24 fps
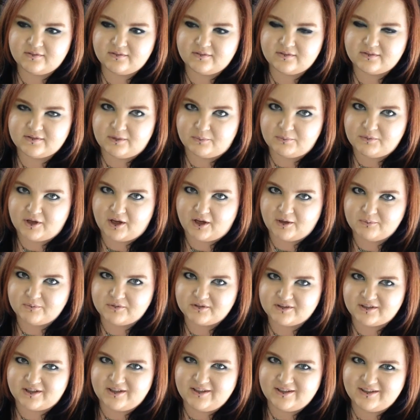Sometimes.
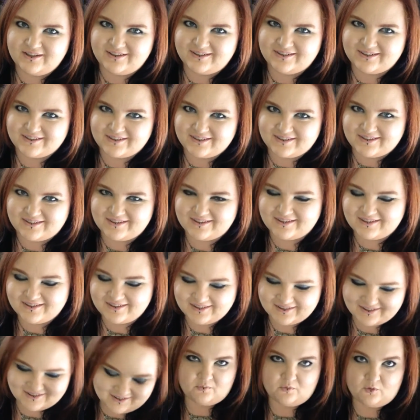
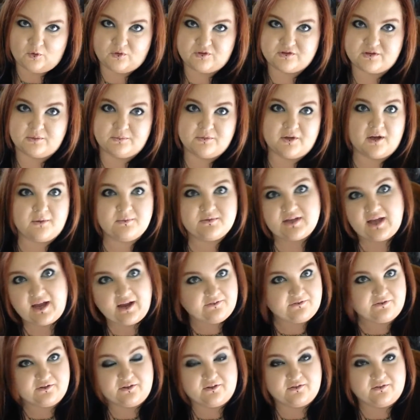Or sometimes
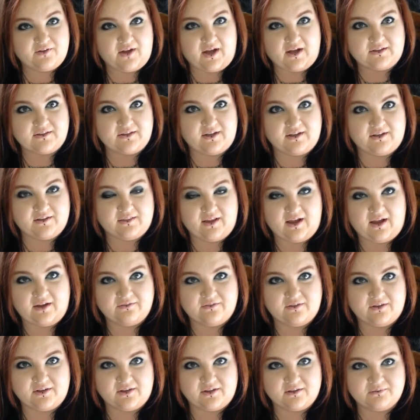after the fact I can laugh
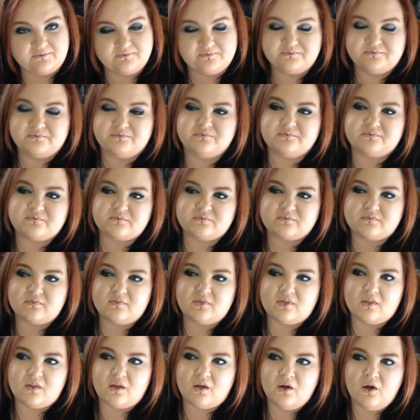at it.
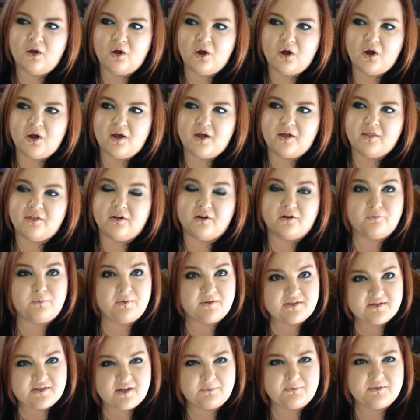There have been
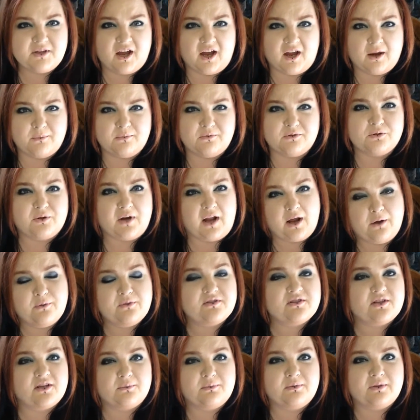some times when
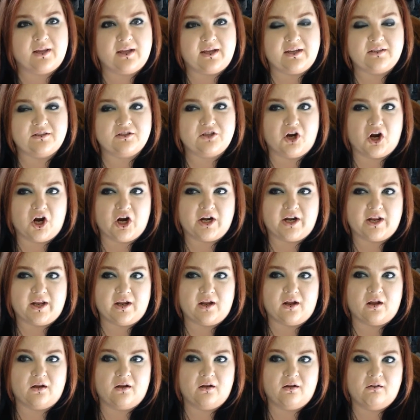was up late
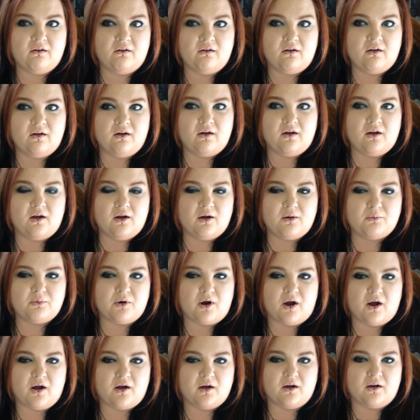guarding
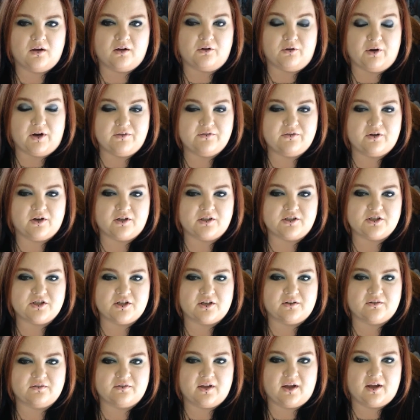a graveyard
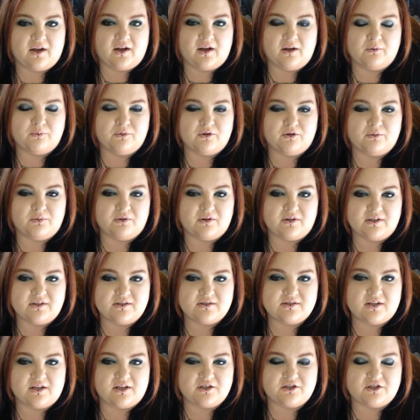shift at the police
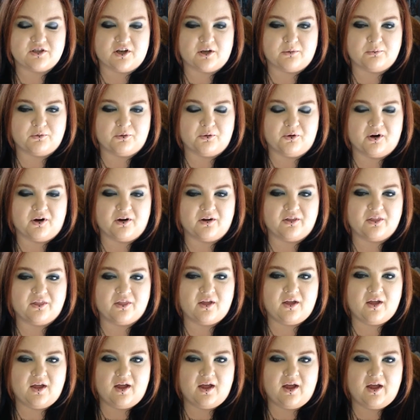station up north,
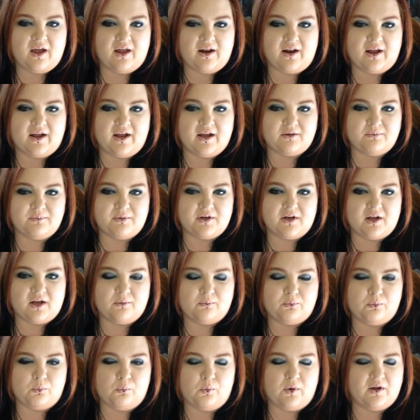and I had been up
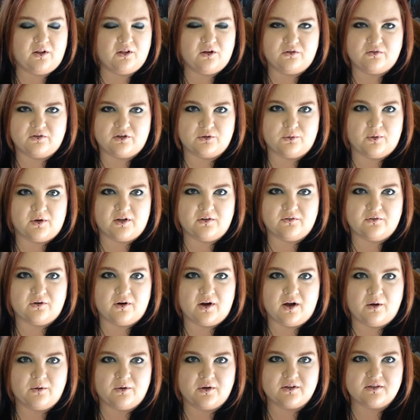well over 24
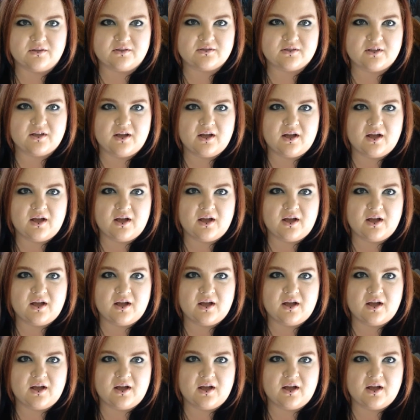hours.